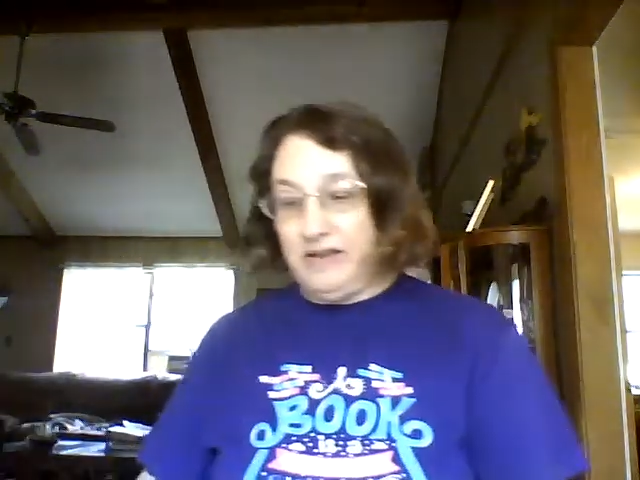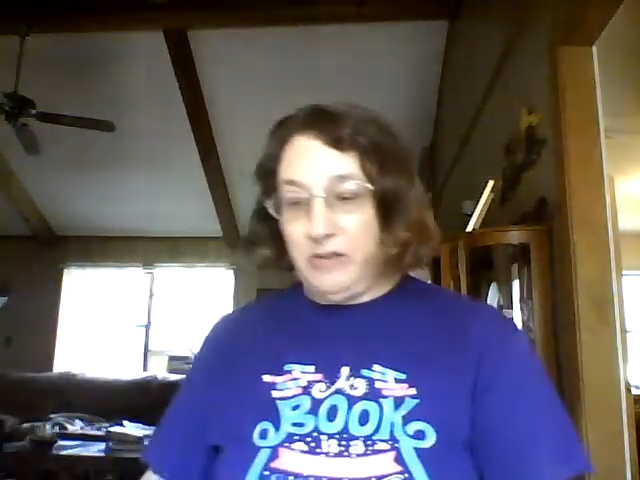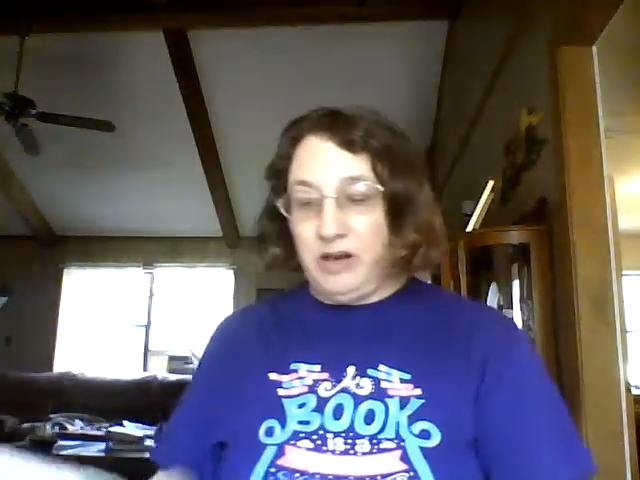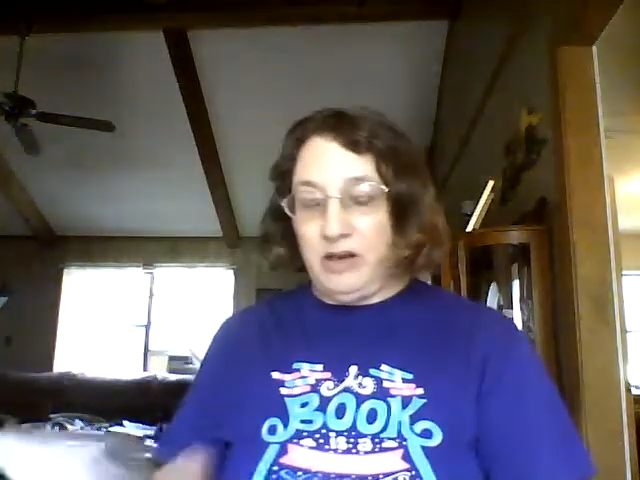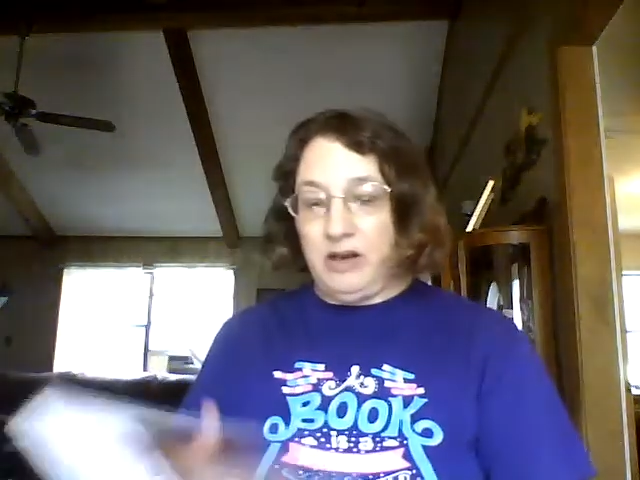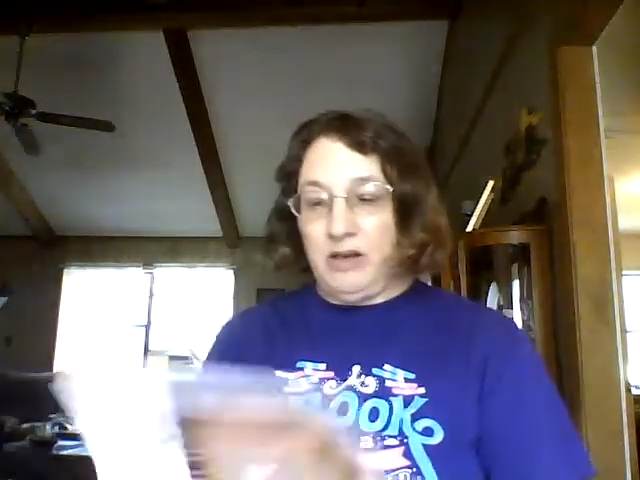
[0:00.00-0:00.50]

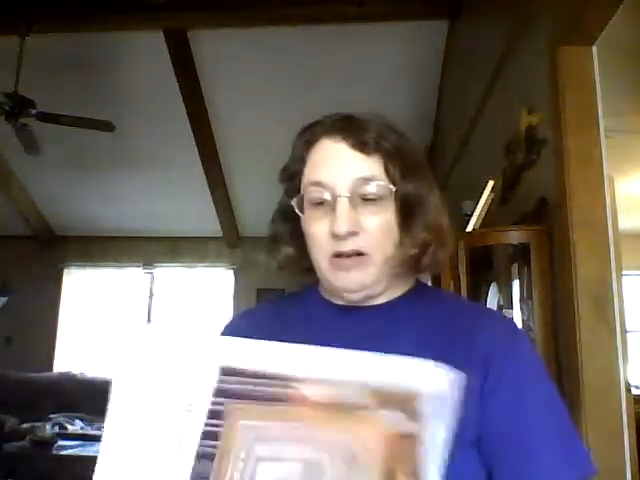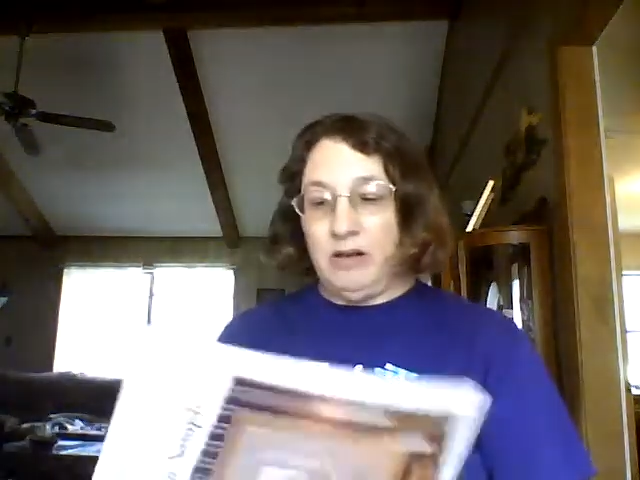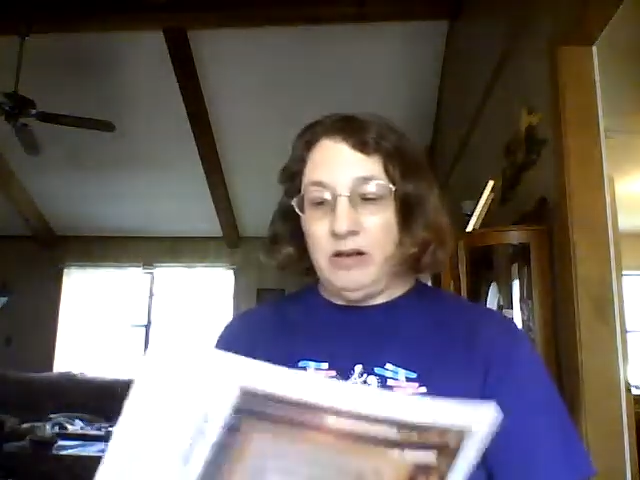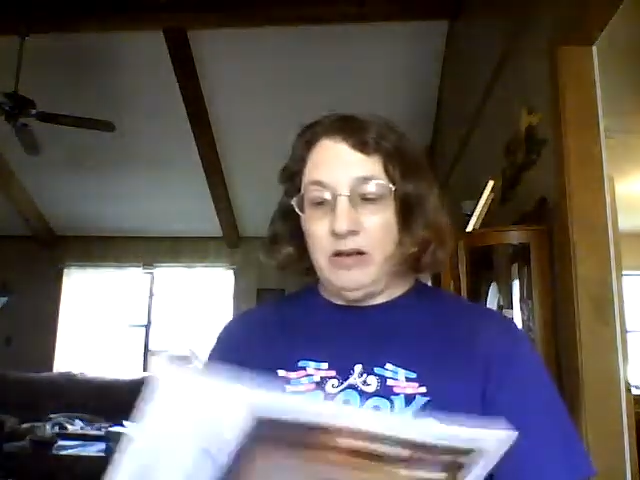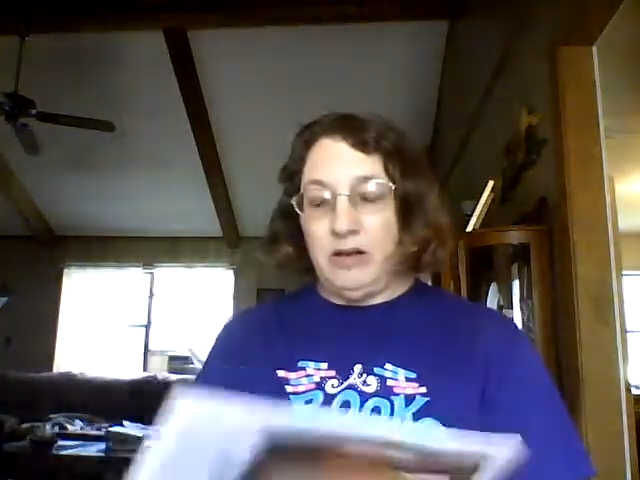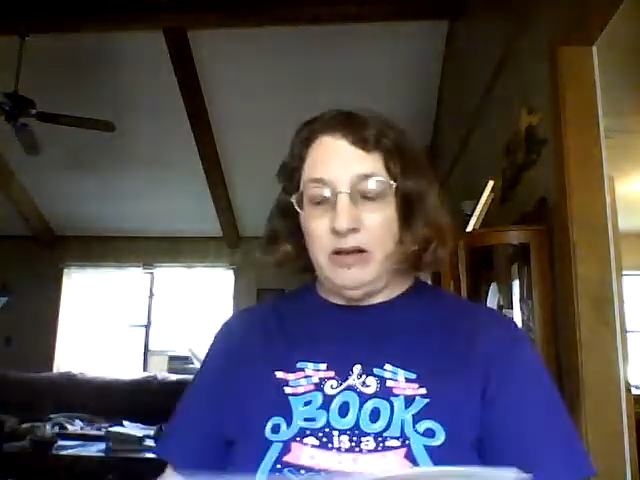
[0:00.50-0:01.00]
one
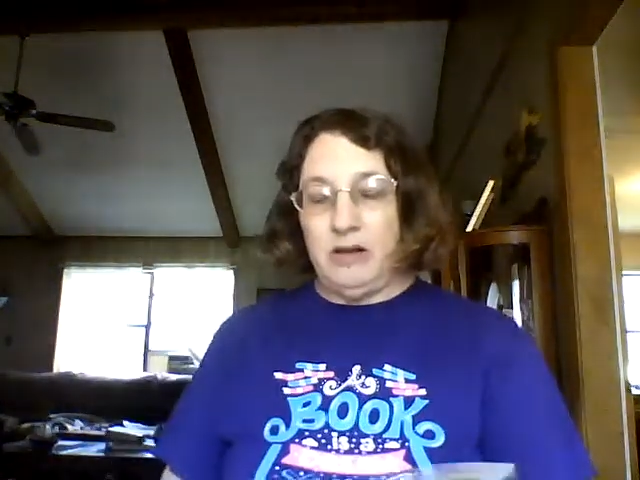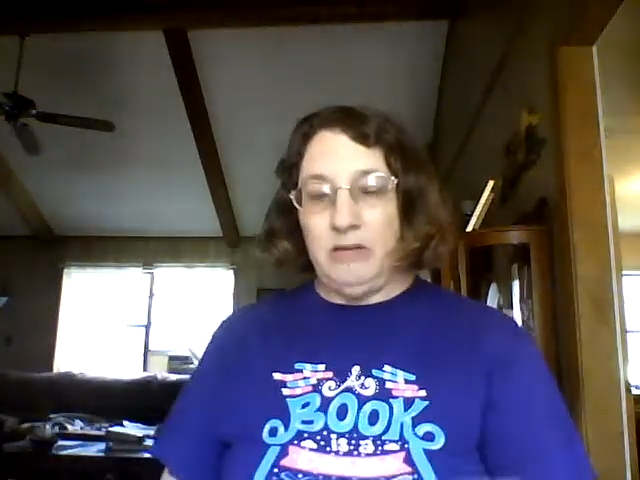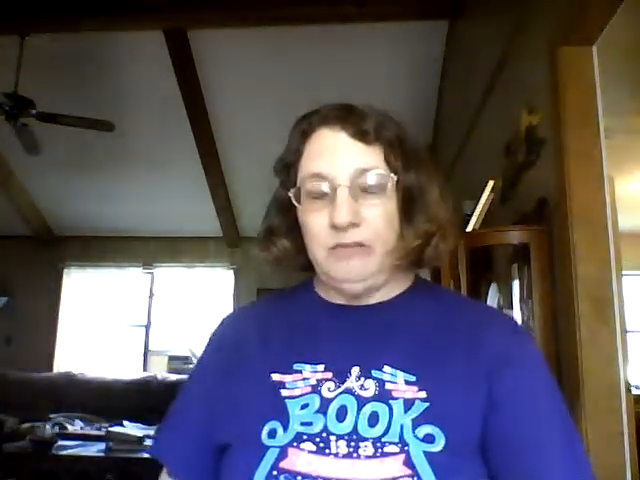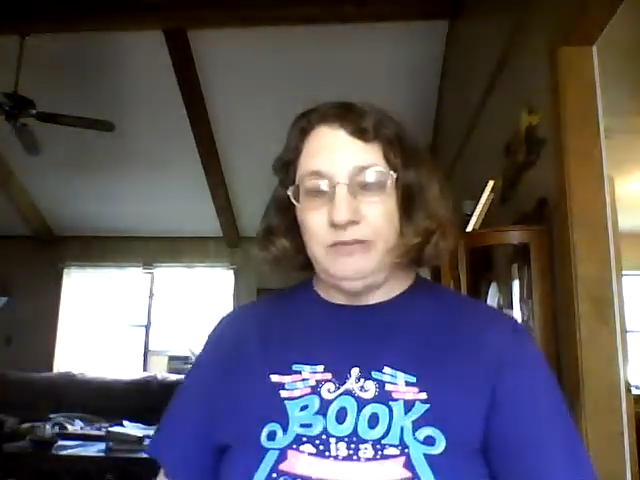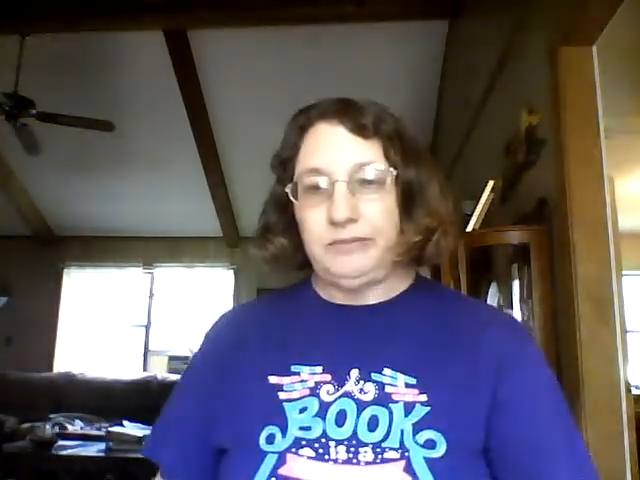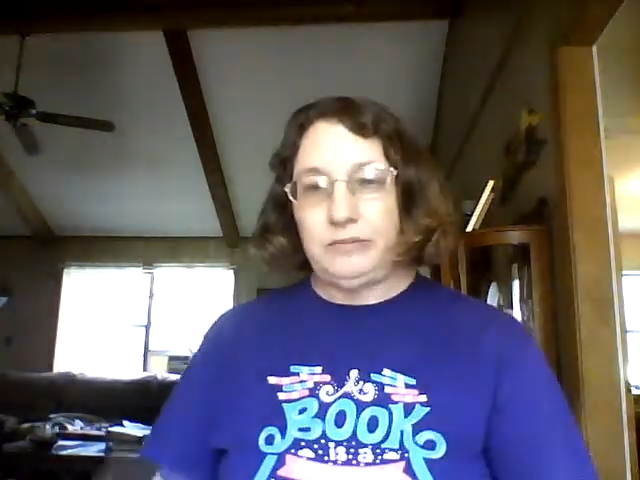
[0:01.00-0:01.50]
on,
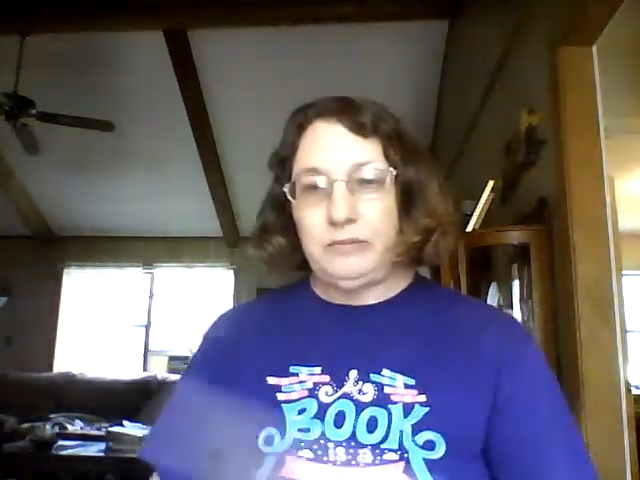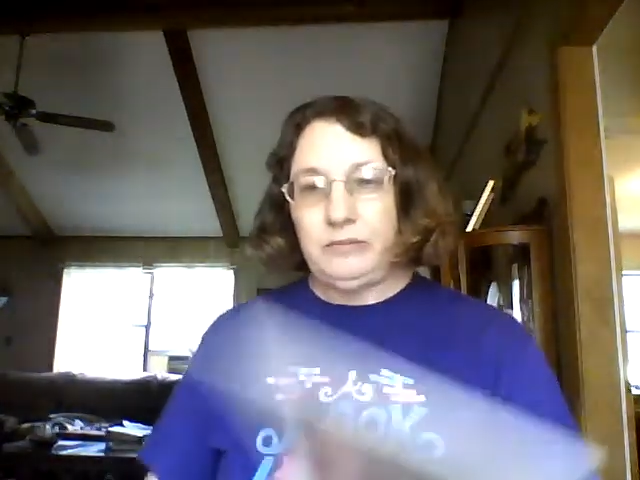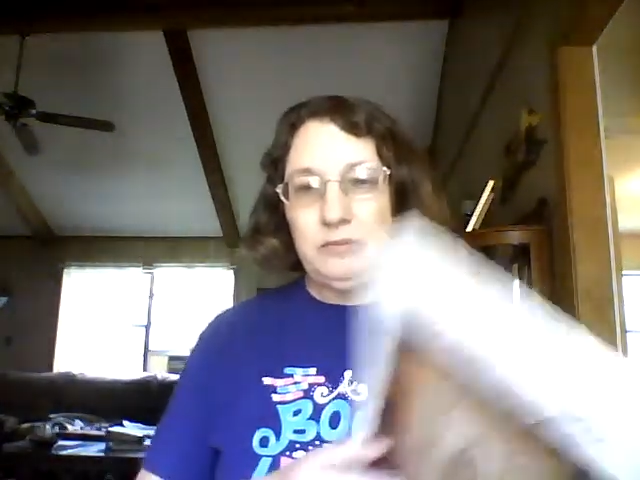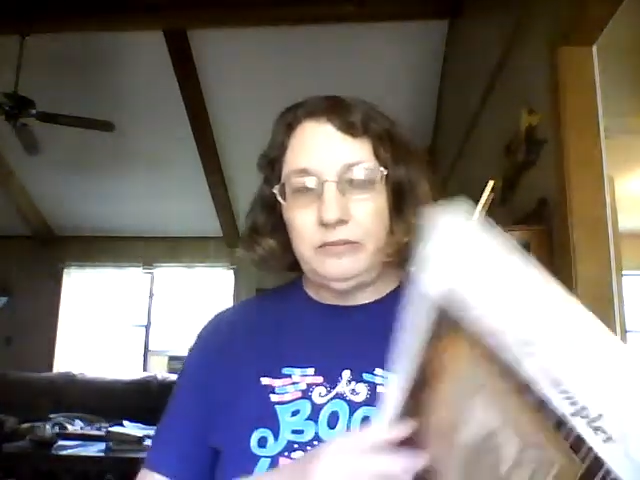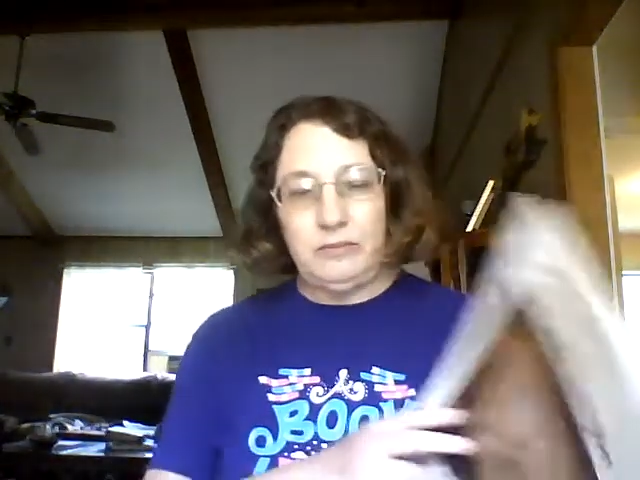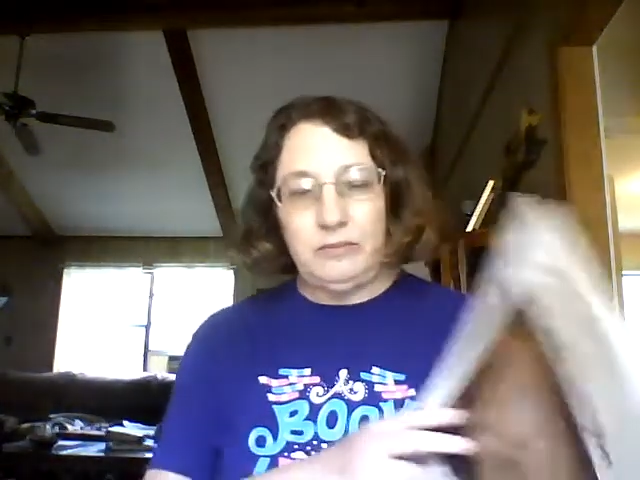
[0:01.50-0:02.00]

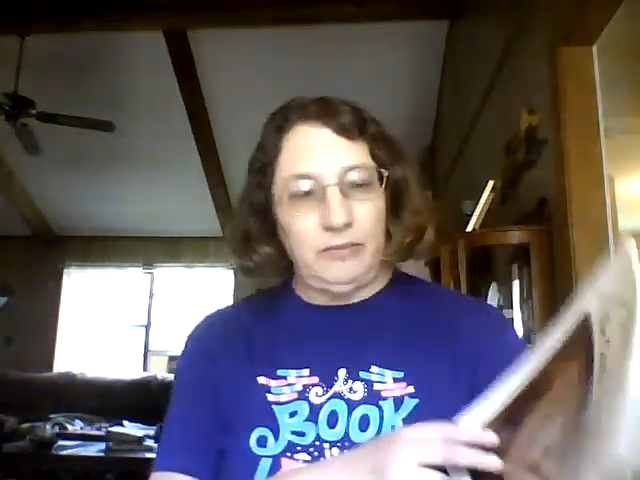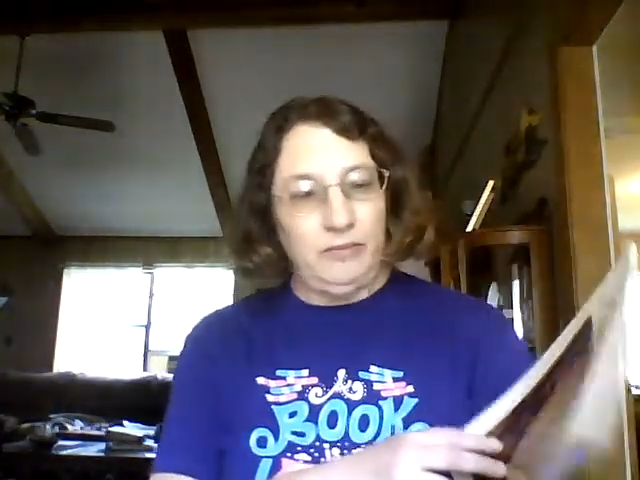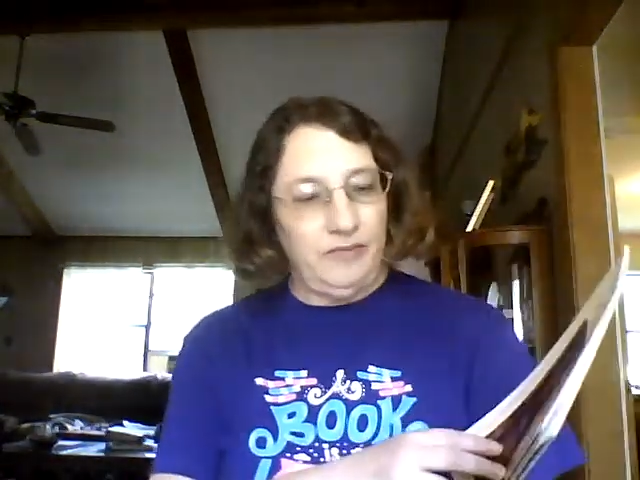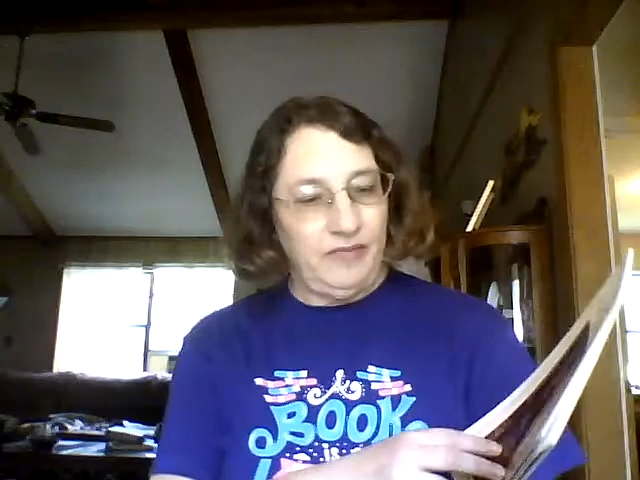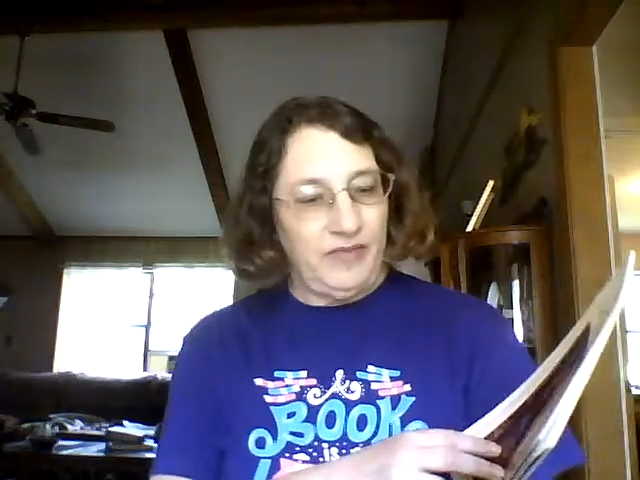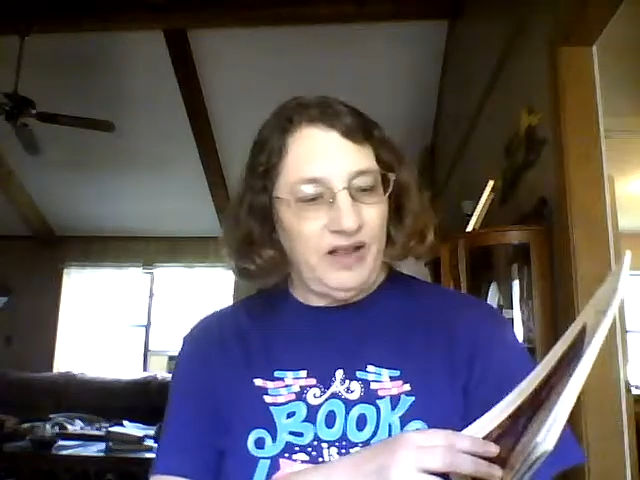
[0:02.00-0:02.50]

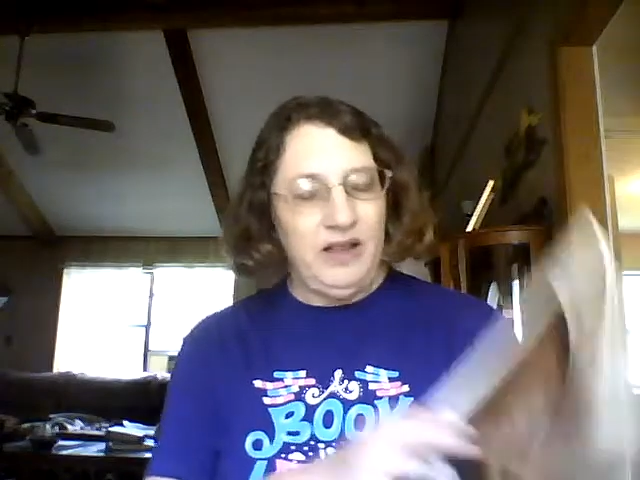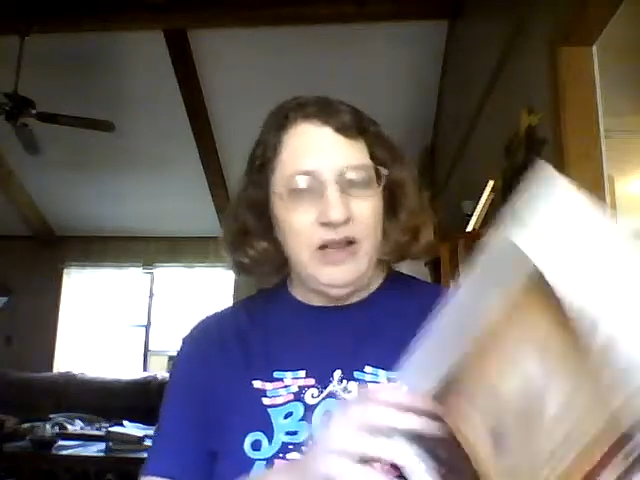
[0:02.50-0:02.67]
I